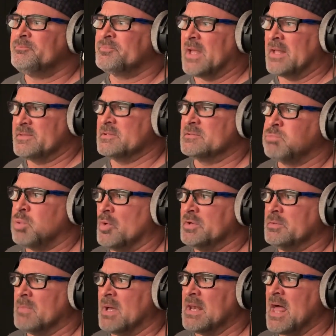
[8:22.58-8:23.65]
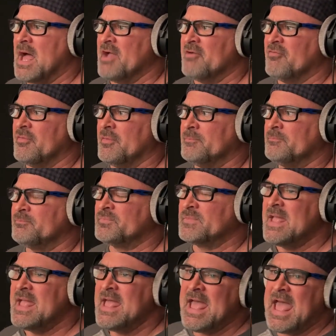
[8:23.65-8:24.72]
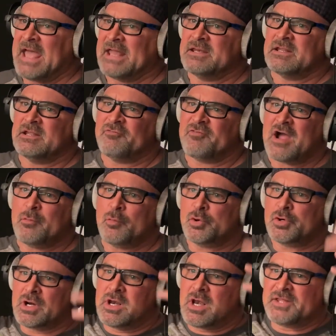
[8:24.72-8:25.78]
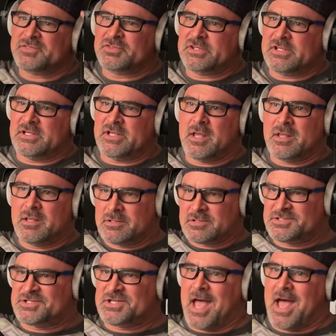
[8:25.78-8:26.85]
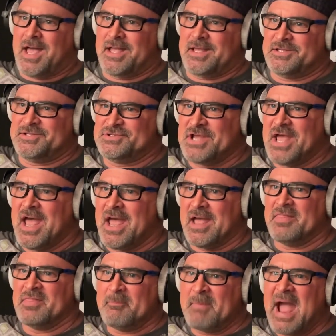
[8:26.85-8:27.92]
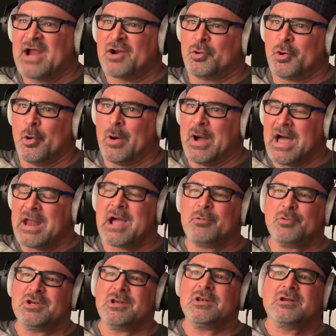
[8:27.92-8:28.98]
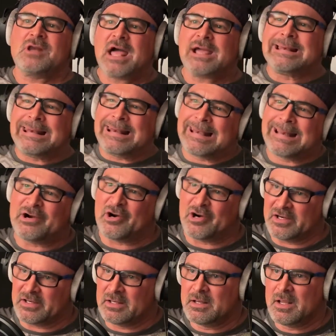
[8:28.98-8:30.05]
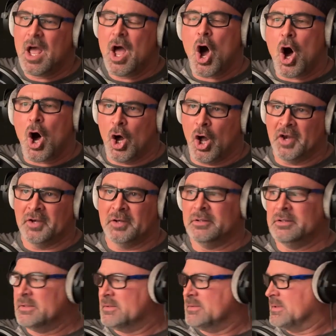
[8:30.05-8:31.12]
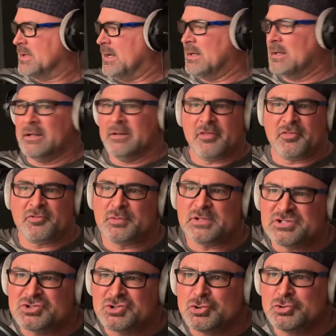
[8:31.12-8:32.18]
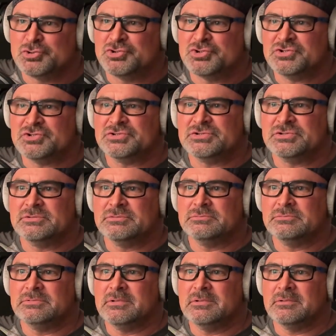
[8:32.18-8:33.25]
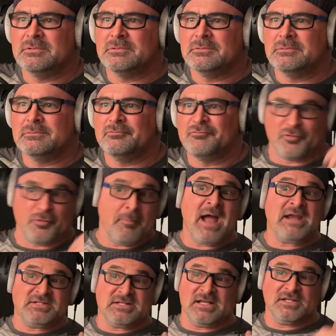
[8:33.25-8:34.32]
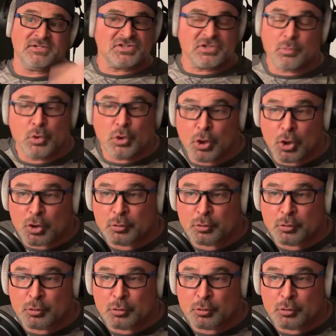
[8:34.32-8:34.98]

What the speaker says: at this point in my life. And if I were to let the sides and the back grow out, I would look like Larry on the Three Stooges. For my taste, it would look